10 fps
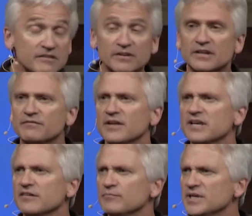even if
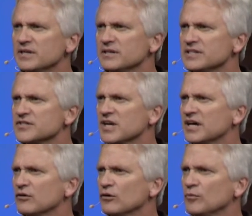they have been
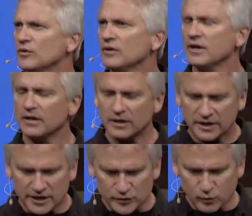dishonorable?
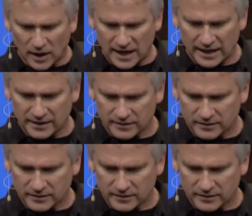Here's why